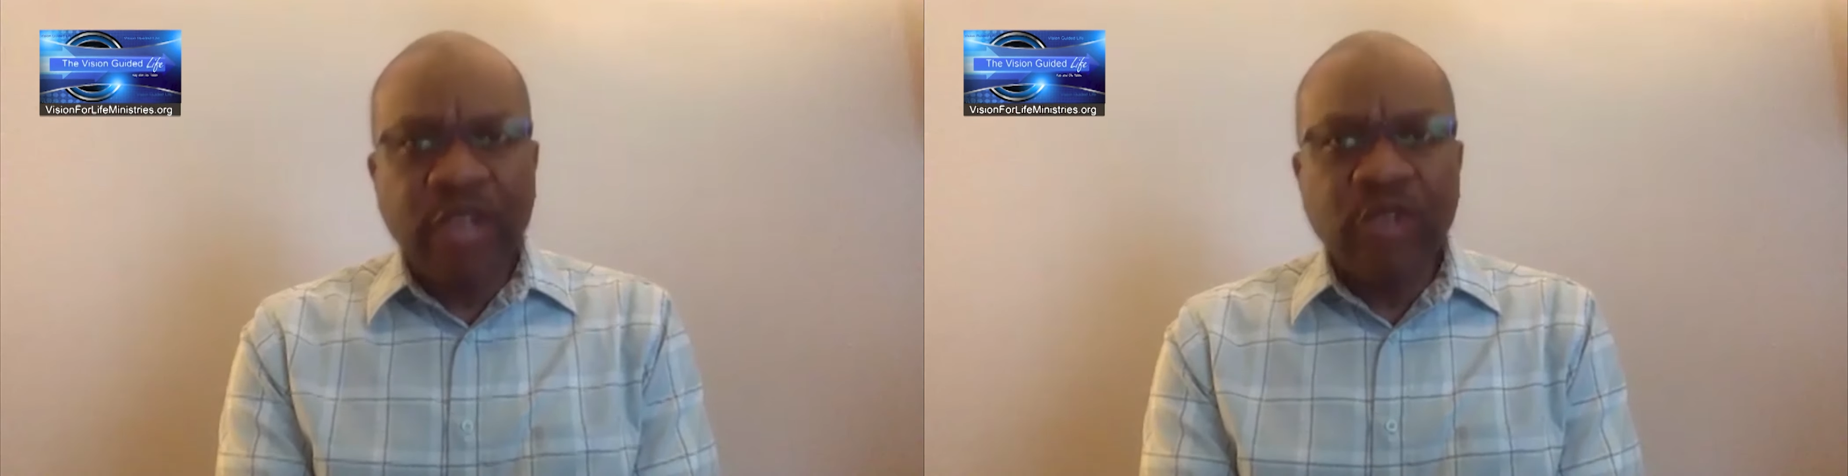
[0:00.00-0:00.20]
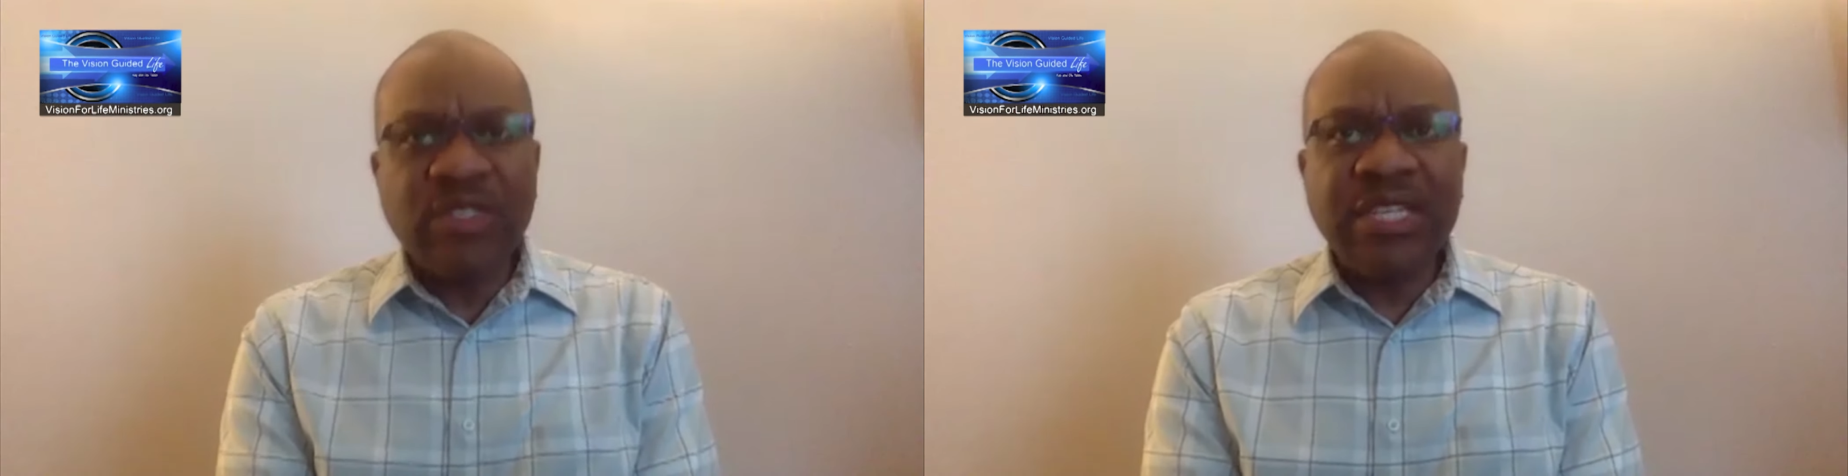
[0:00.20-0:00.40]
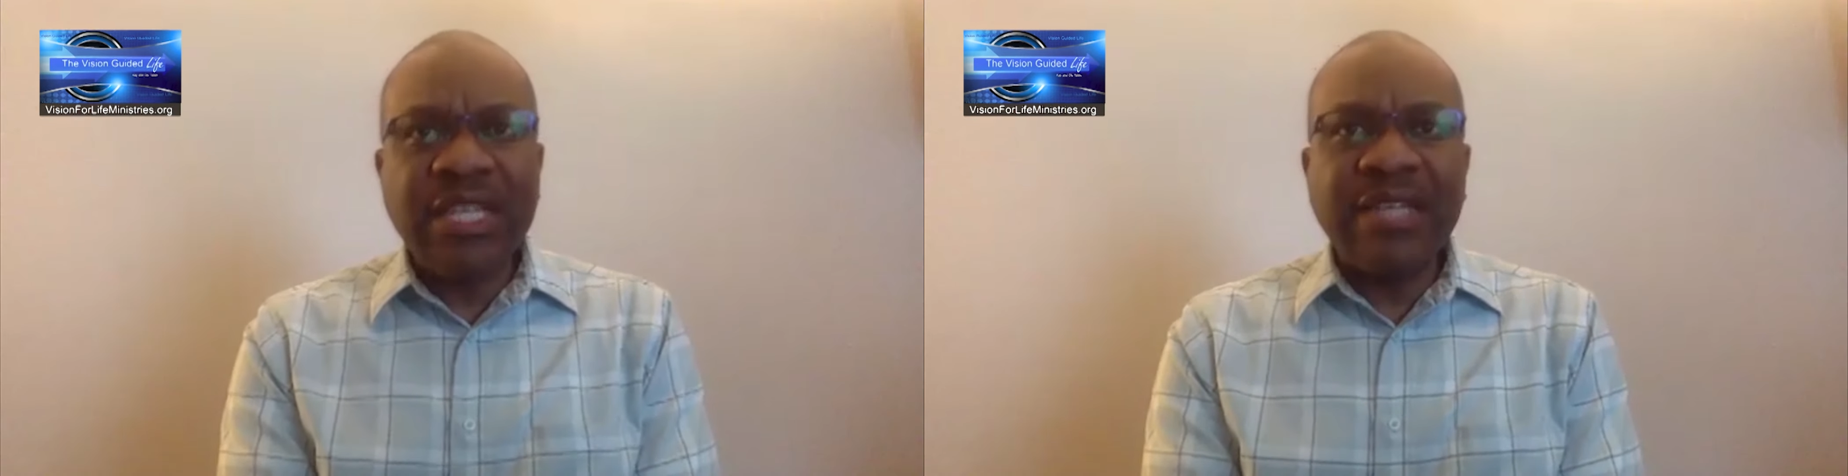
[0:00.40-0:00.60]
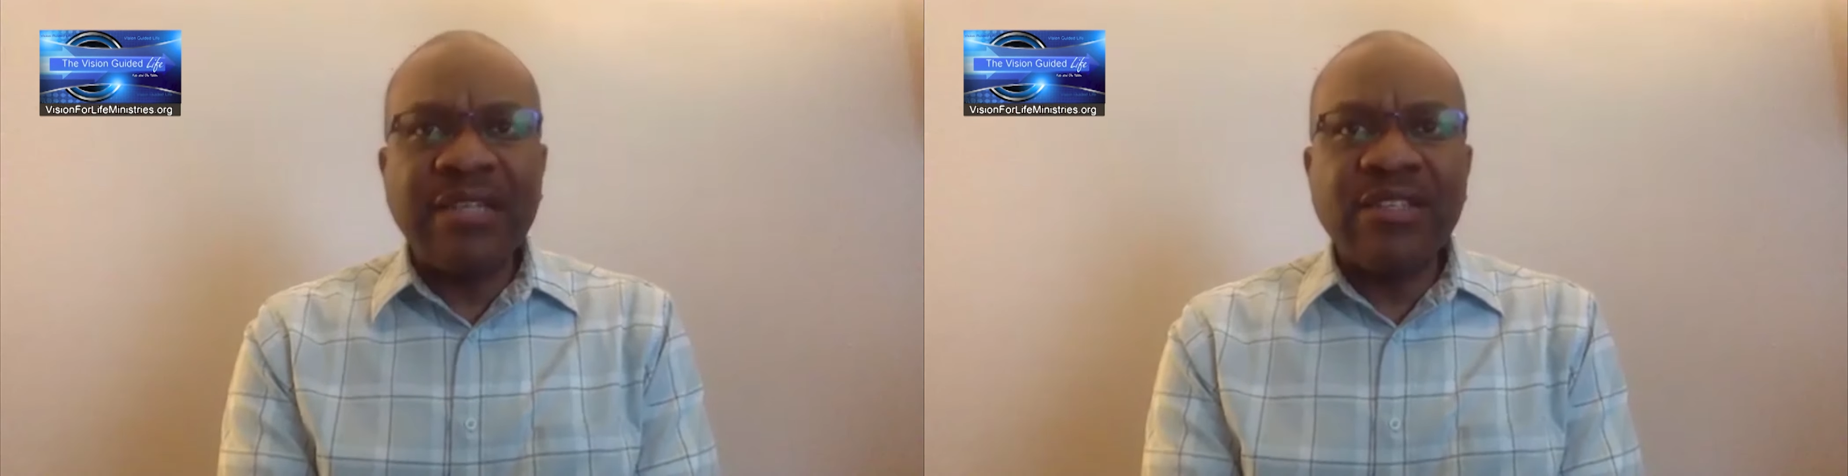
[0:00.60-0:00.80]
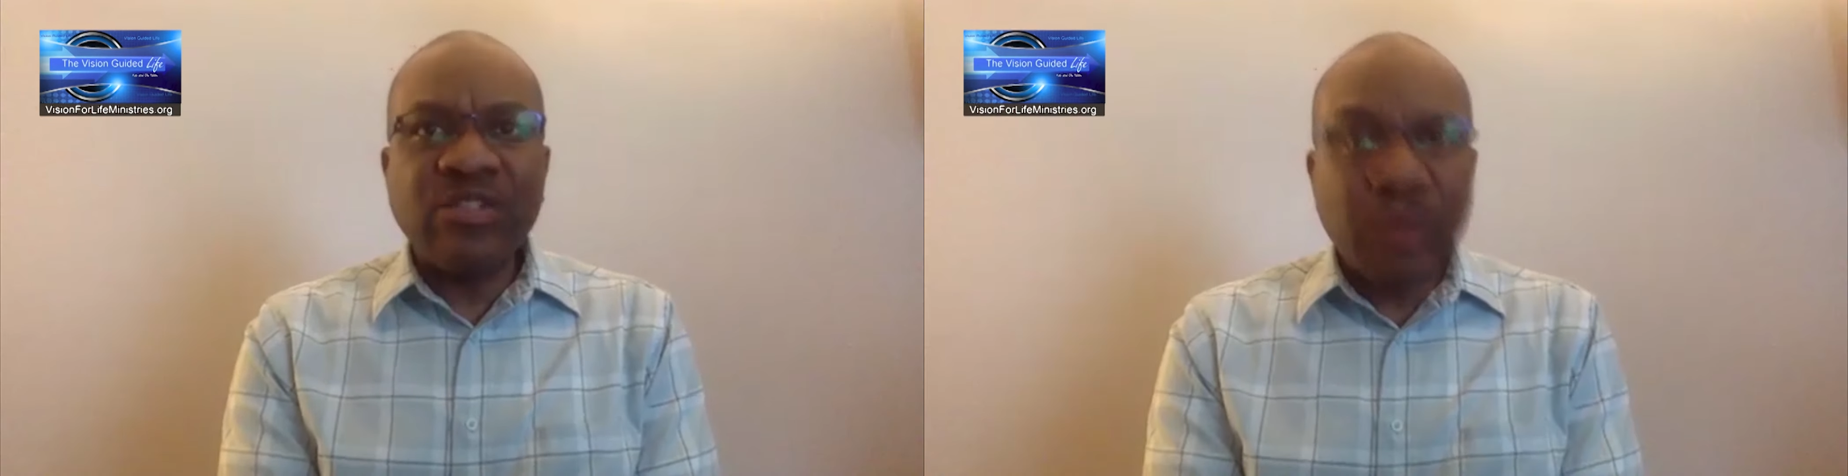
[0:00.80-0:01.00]
you see that the
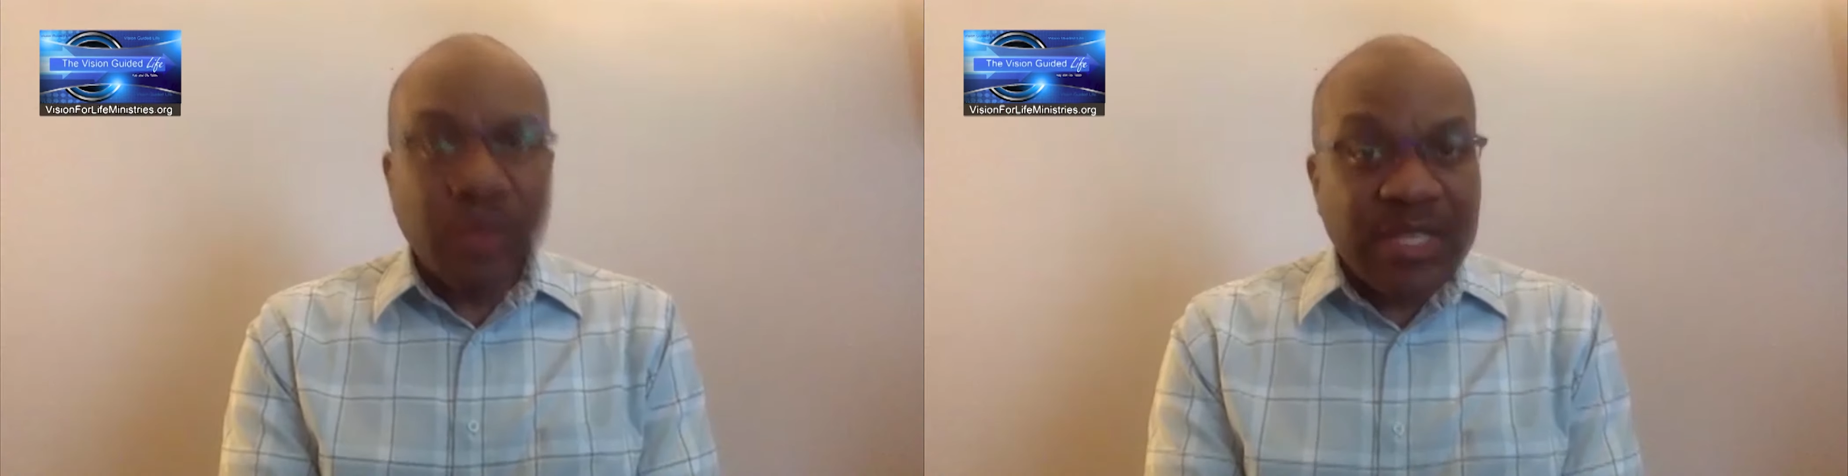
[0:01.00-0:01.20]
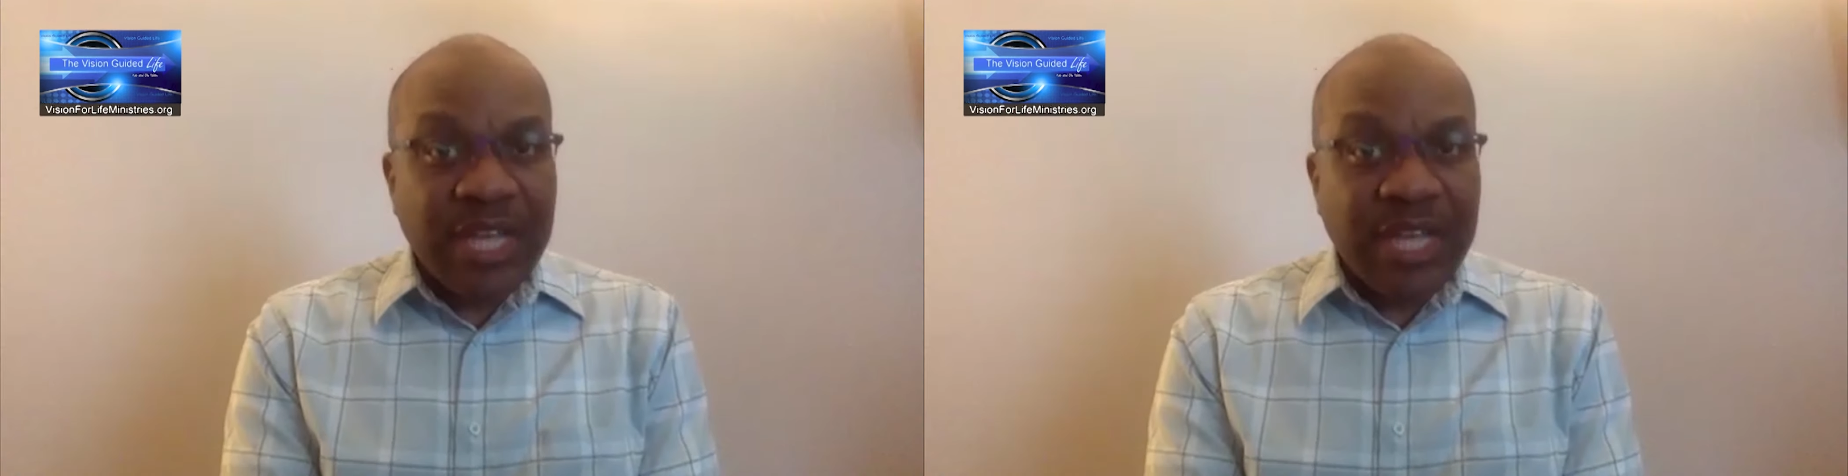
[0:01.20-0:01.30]
suicide